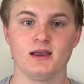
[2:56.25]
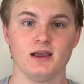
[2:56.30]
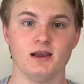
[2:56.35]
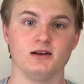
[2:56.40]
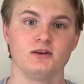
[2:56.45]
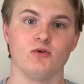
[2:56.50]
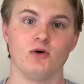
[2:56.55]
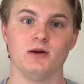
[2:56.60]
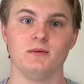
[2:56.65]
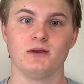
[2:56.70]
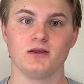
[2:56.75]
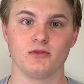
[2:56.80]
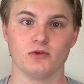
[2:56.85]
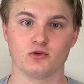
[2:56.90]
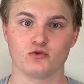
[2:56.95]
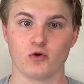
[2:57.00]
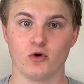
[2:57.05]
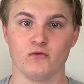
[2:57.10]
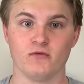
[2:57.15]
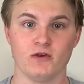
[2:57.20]
and claiming the
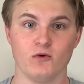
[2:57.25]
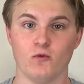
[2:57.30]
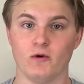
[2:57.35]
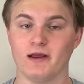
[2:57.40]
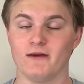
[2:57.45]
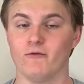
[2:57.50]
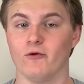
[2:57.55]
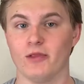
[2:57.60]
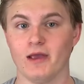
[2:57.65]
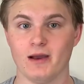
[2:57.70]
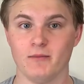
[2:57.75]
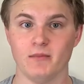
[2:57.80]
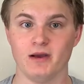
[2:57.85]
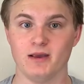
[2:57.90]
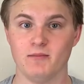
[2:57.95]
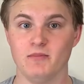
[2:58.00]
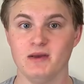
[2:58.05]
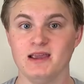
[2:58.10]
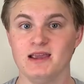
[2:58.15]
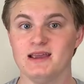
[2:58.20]
trophy whenever that
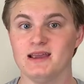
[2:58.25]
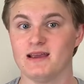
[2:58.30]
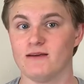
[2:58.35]
may be